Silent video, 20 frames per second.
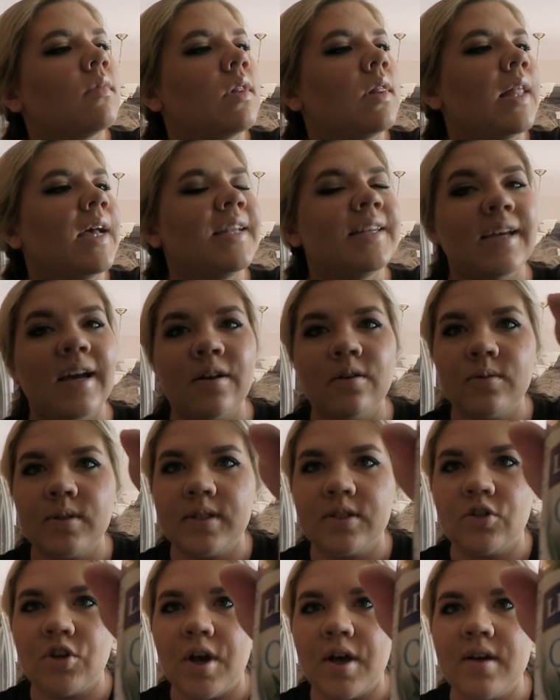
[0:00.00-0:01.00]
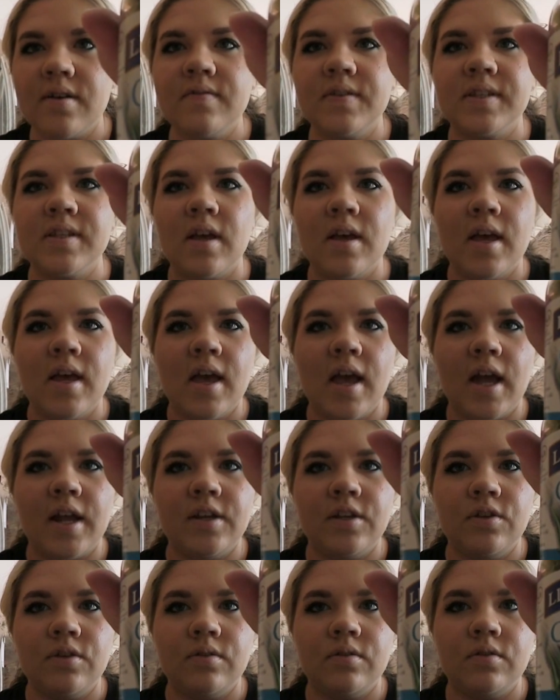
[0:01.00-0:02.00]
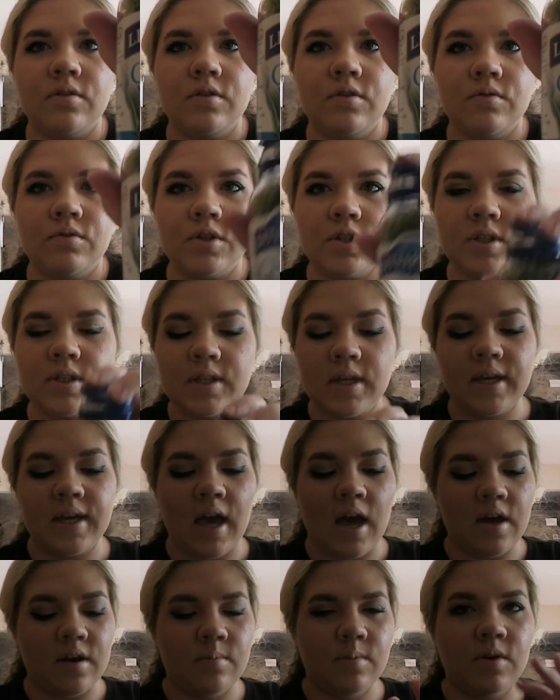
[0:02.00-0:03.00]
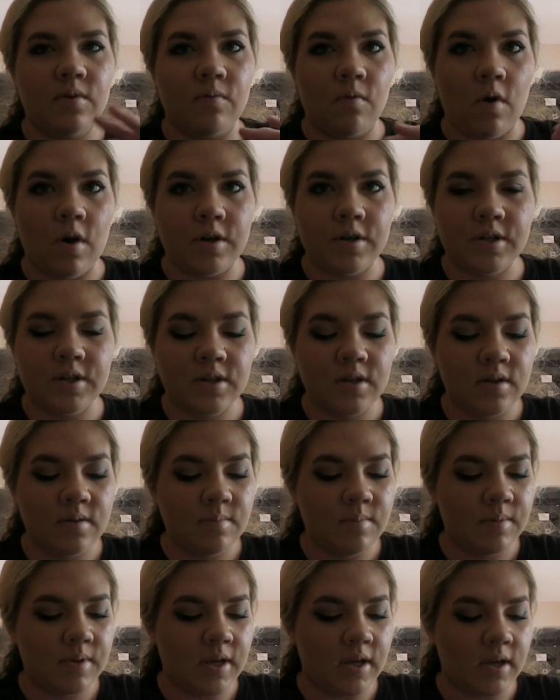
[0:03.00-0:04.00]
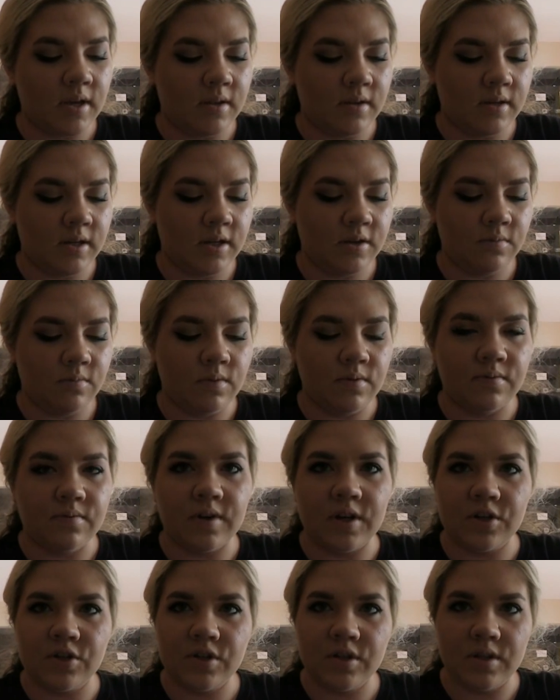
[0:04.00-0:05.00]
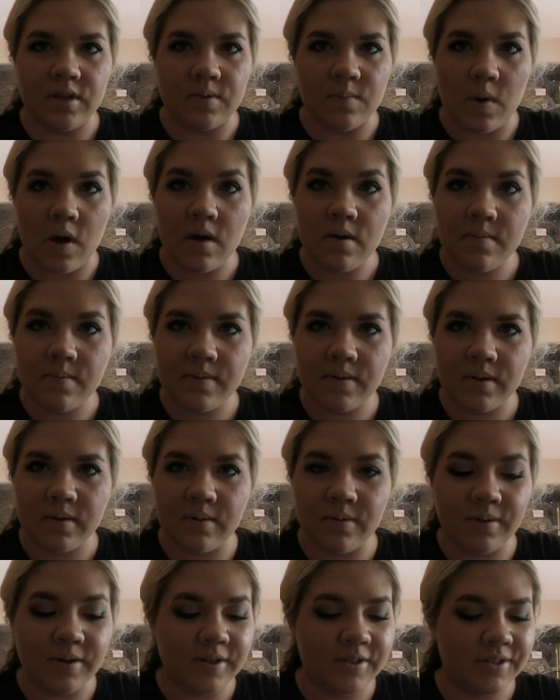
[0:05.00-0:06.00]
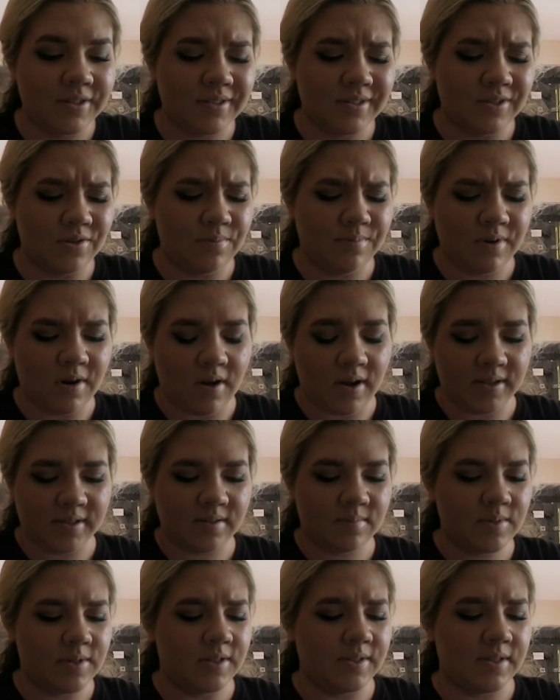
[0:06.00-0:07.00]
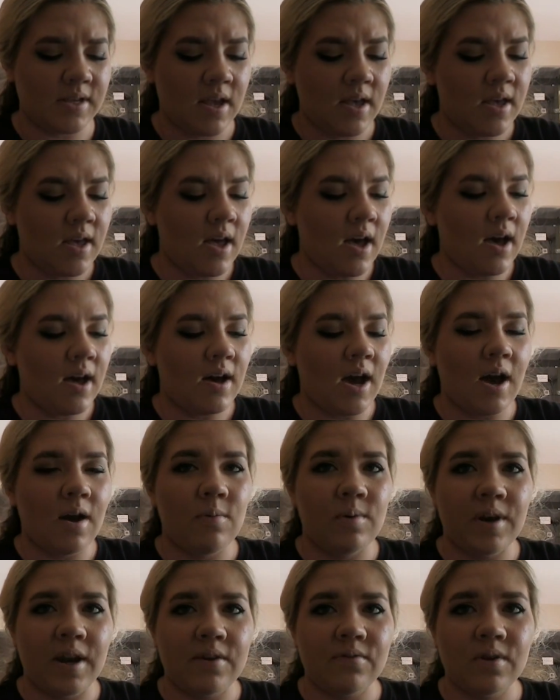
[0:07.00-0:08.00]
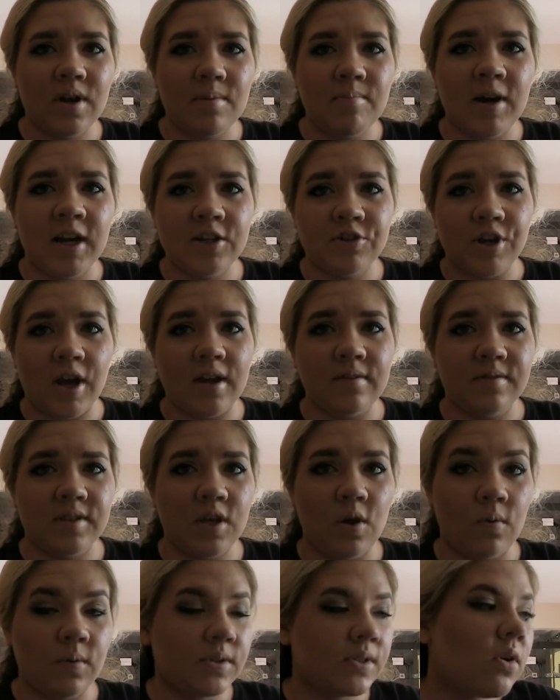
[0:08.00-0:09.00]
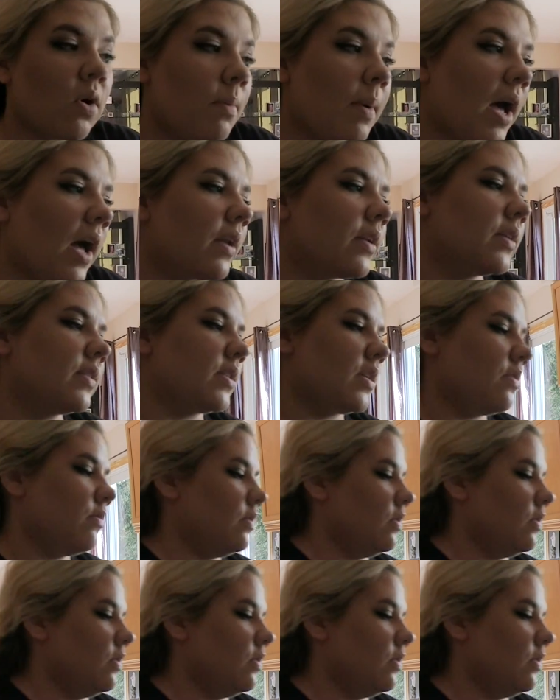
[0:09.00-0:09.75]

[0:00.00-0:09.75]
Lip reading: Lighthouse chives, and you just like add a bit of water to them and it will freshen them up, which is super awesome because whenever I buy chives they always go bad because I